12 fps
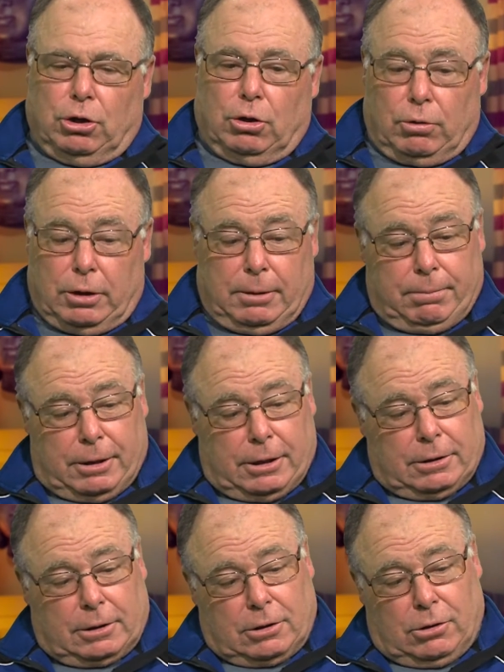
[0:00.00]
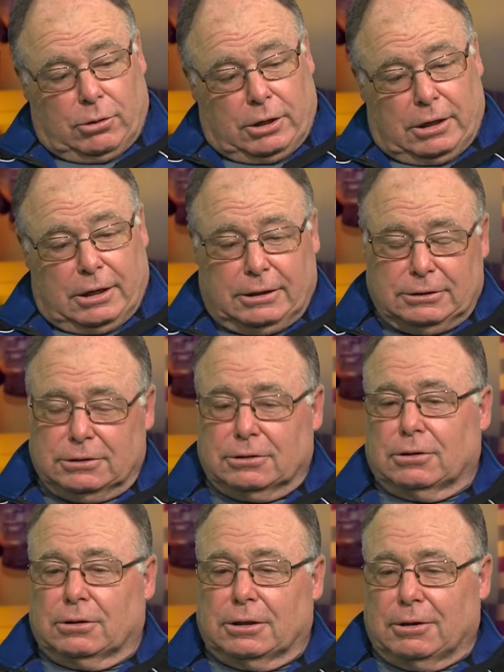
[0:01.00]
tow right by the Conant High
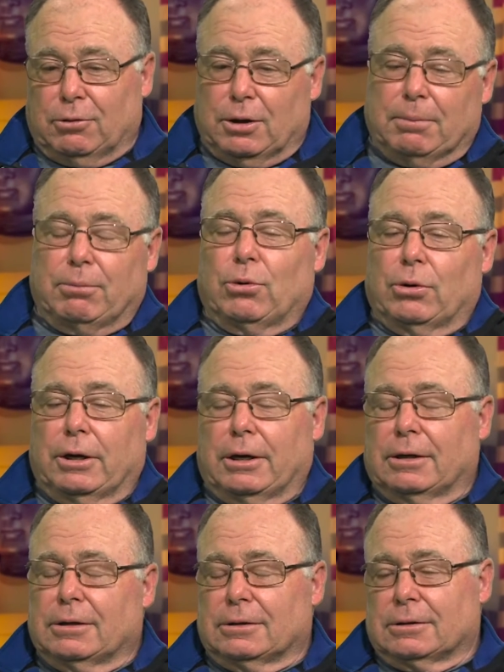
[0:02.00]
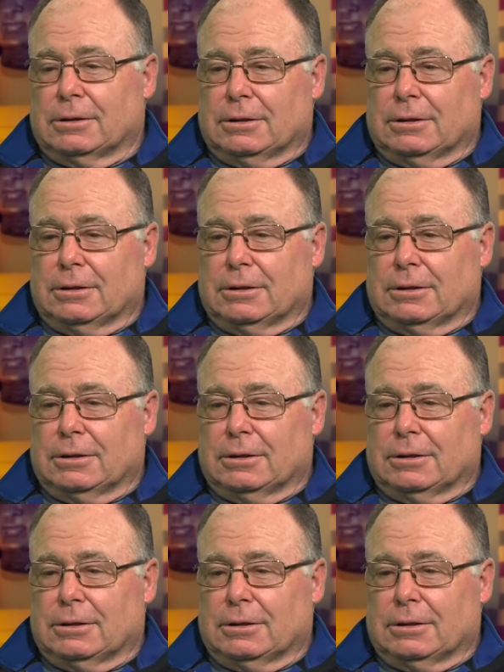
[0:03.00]
School at one point. And,